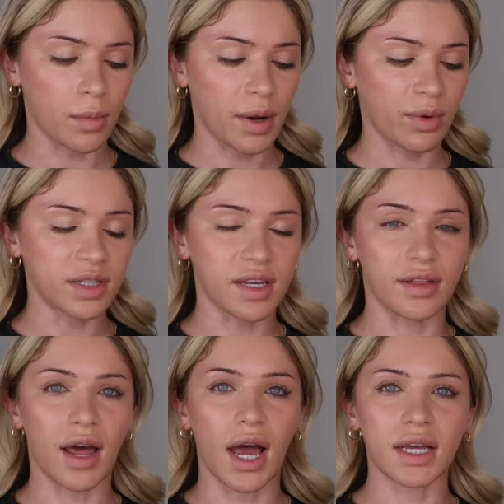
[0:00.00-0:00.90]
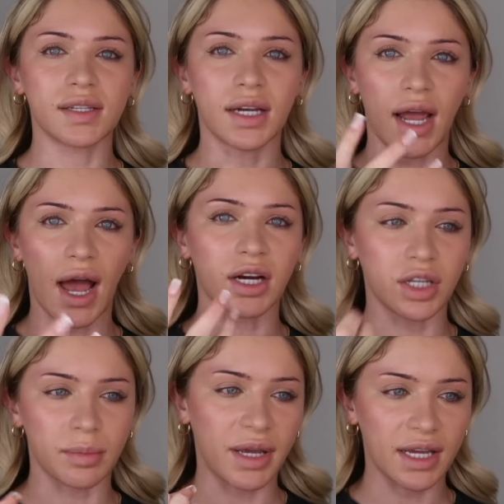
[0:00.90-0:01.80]
on my wrists and thighs that it
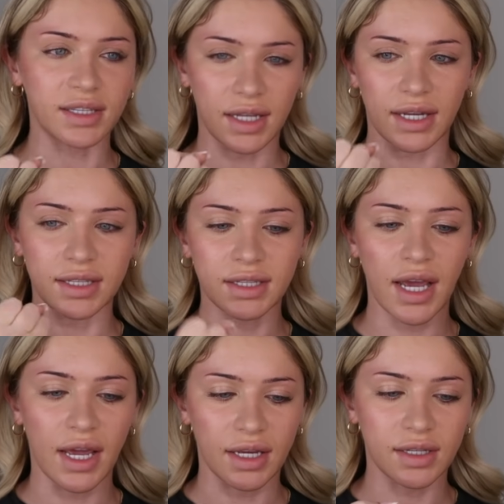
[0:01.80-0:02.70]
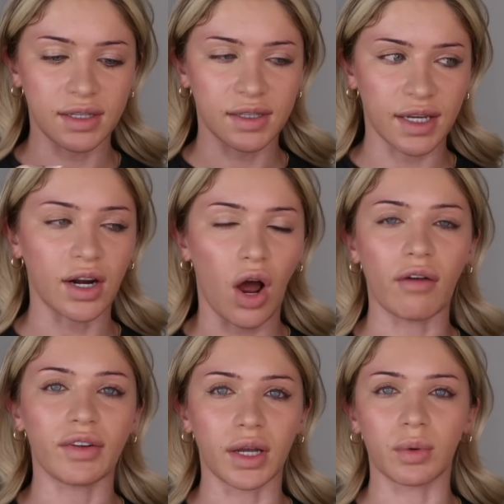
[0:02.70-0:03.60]
actually began to like take skin
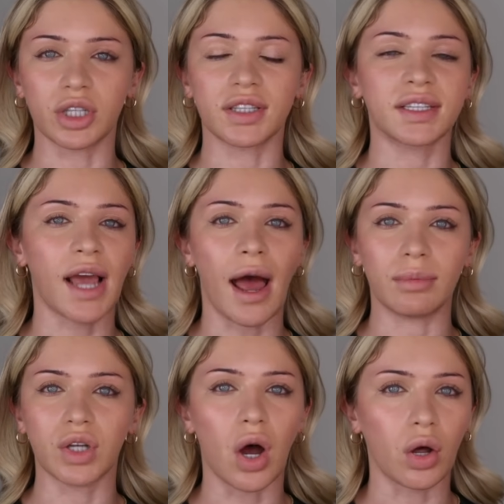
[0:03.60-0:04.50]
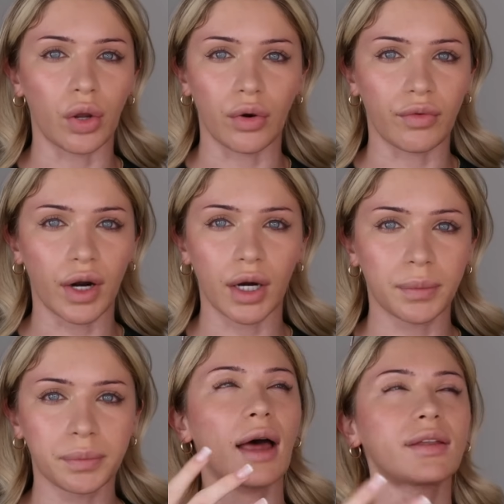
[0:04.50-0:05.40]
off and there were just scabs all
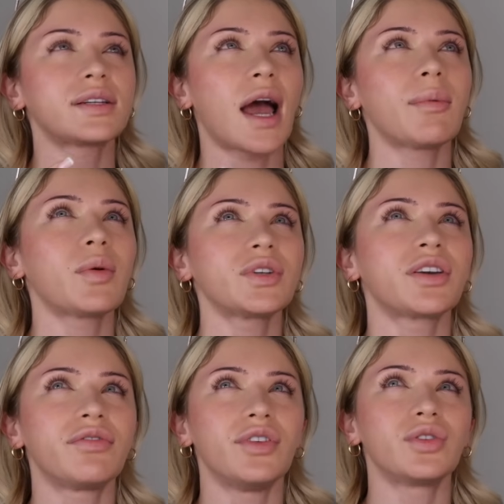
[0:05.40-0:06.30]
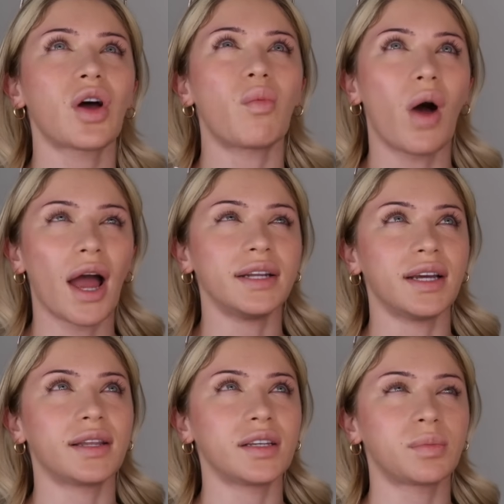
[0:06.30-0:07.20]
over. At the time I was confused on why I
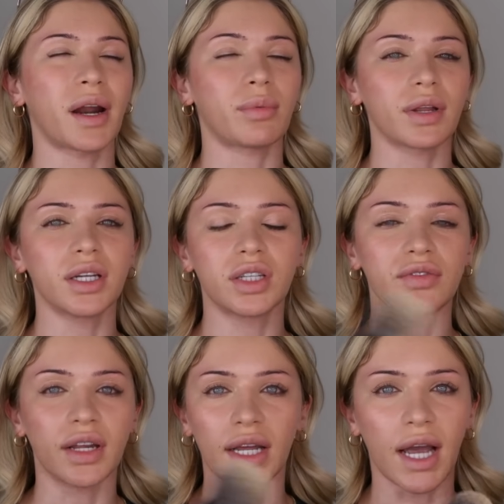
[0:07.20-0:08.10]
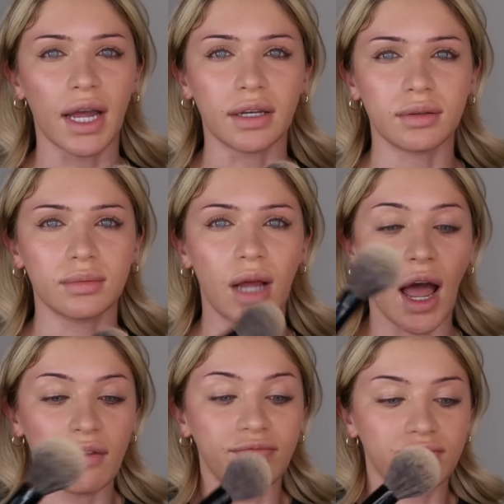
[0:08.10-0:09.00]
did this, but I really just feel like I
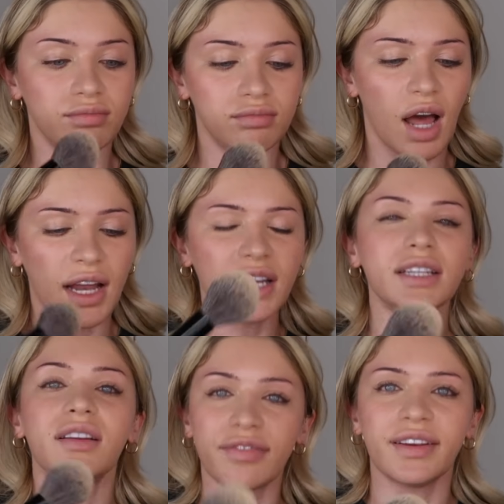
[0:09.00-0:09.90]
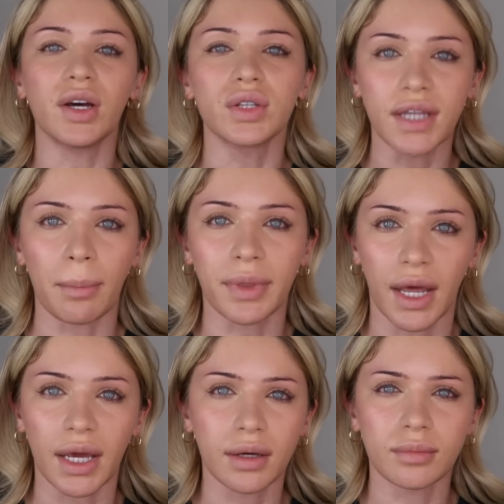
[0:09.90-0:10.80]
need to feel
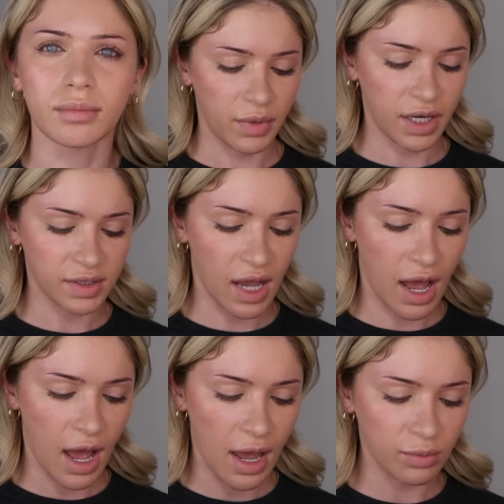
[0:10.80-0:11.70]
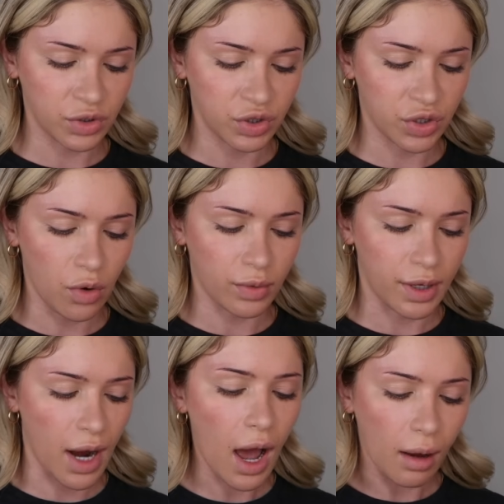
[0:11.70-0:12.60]
something because I was so
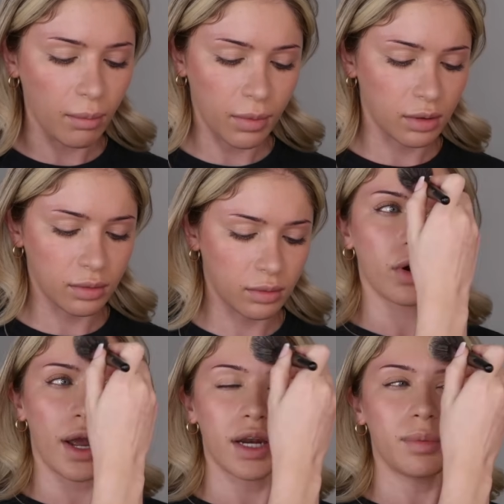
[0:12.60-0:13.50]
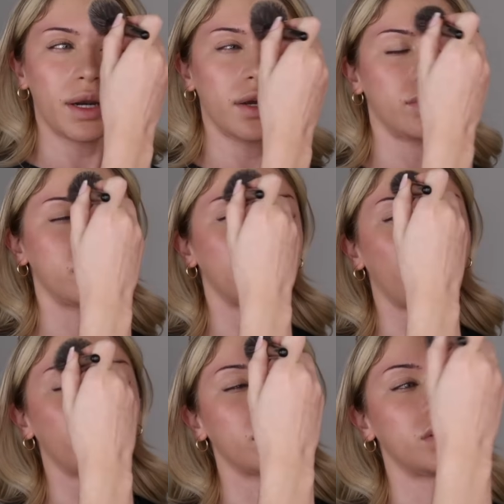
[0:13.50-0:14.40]
numb. For anybody who's
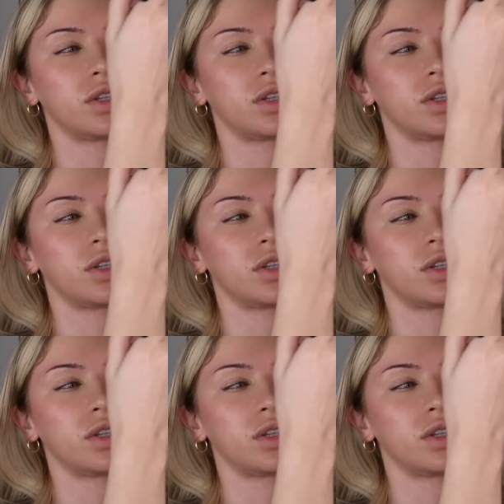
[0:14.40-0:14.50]
never